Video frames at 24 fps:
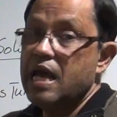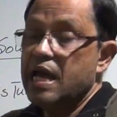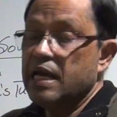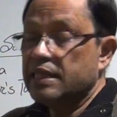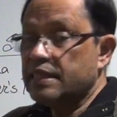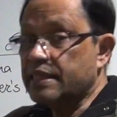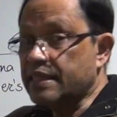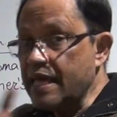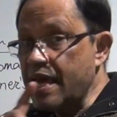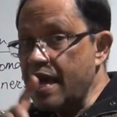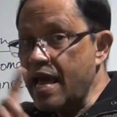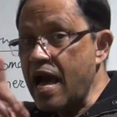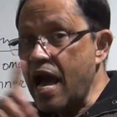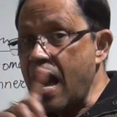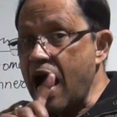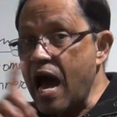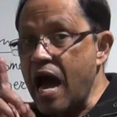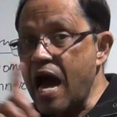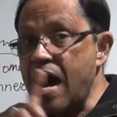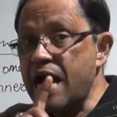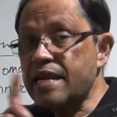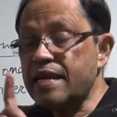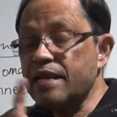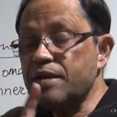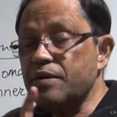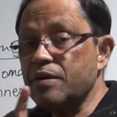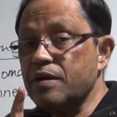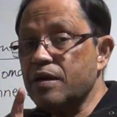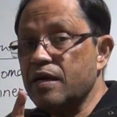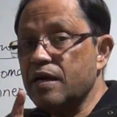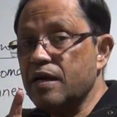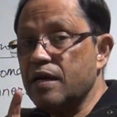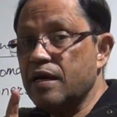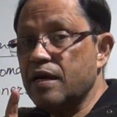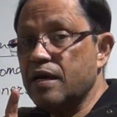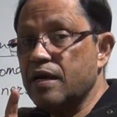They are
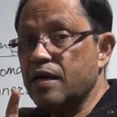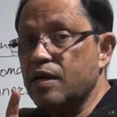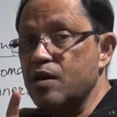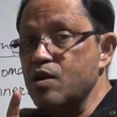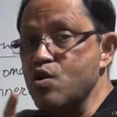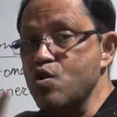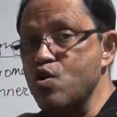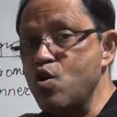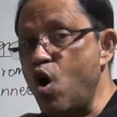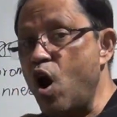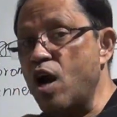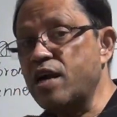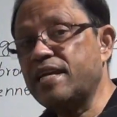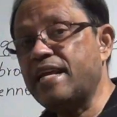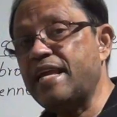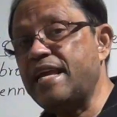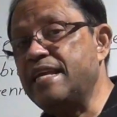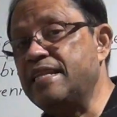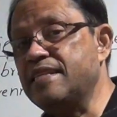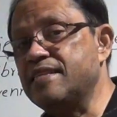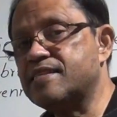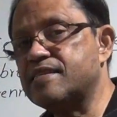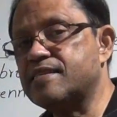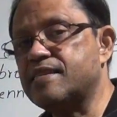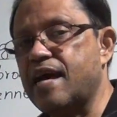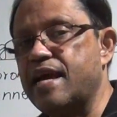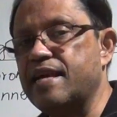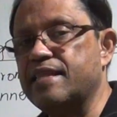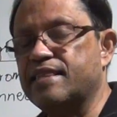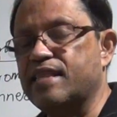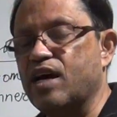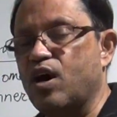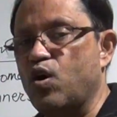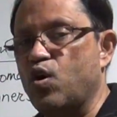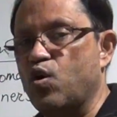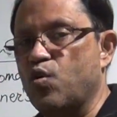not
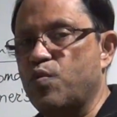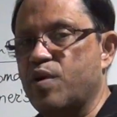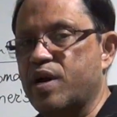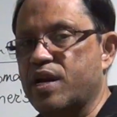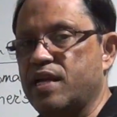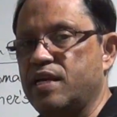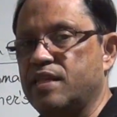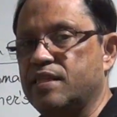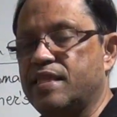inside the ovary.